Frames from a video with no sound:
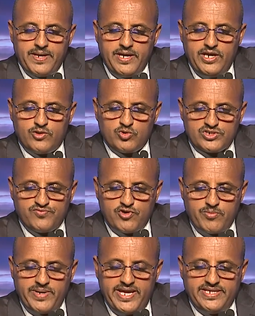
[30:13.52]
It was
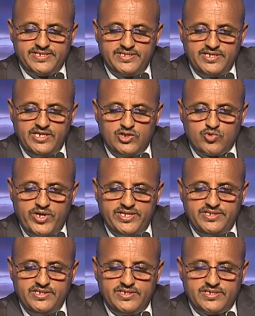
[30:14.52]
formulated in
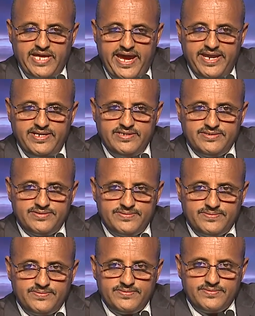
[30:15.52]
2010,
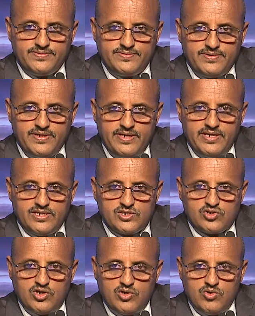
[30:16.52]

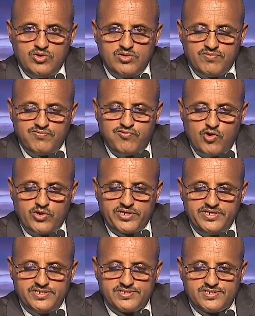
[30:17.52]
so 4
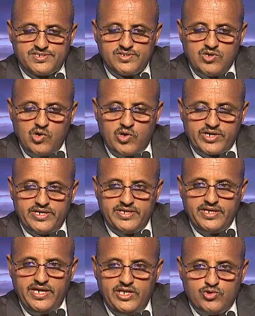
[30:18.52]
years
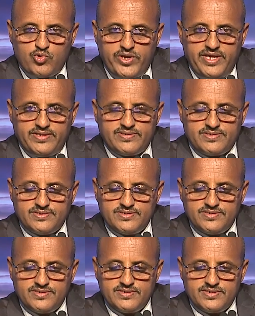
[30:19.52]
already into it,
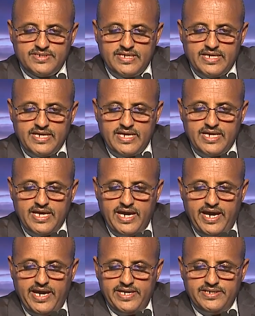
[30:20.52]

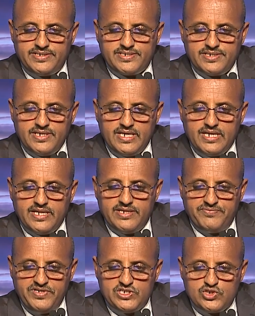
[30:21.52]
and
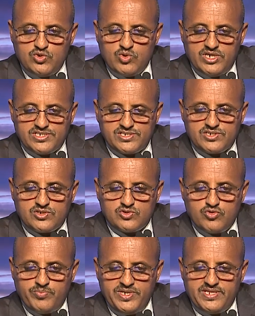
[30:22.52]
the vision was
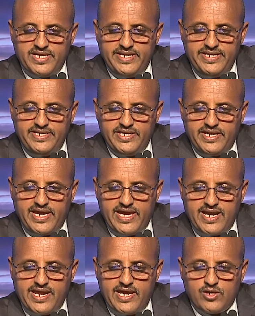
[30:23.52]
to be the leading
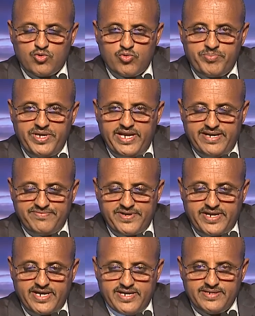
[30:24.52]
airline group in
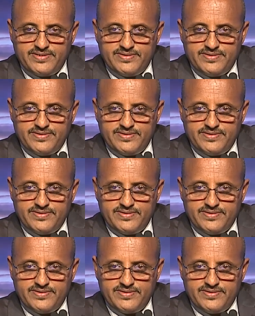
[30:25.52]
Africa.